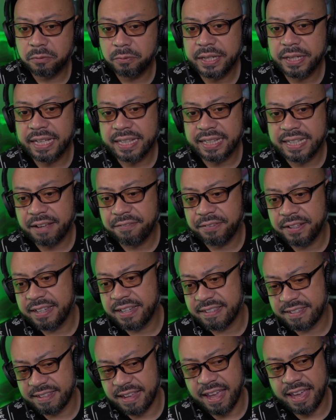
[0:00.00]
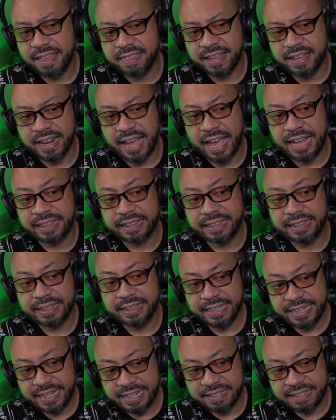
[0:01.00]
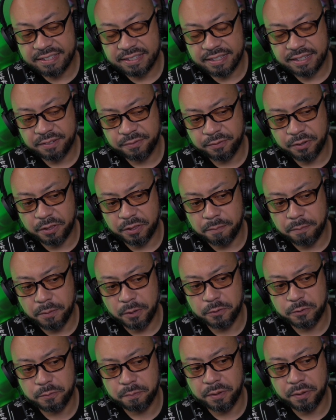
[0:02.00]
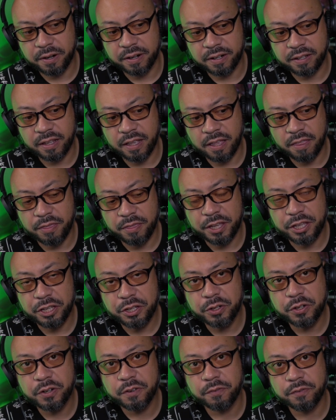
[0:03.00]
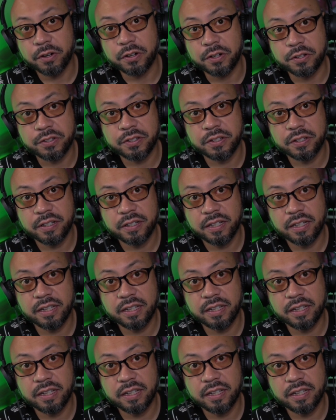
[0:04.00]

We can definitely say that, at least for the most part, the universe